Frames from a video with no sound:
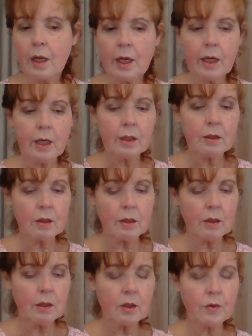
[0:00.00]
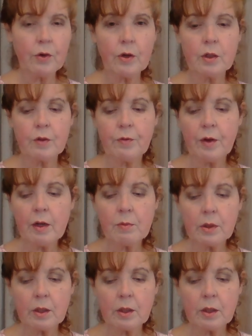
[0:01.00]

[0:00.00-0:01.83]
and as far as family